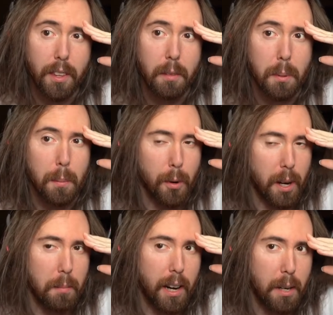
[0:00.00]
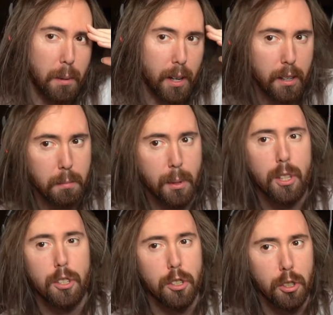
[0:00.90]
If people get mad about it,
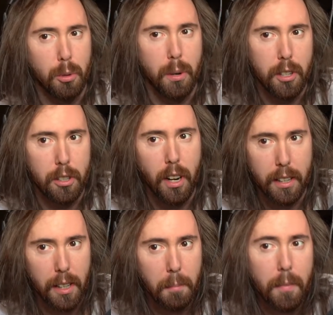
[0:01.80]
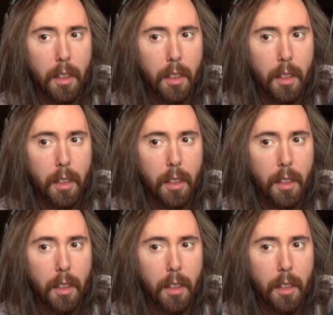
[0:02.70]
petition Twitch, not him.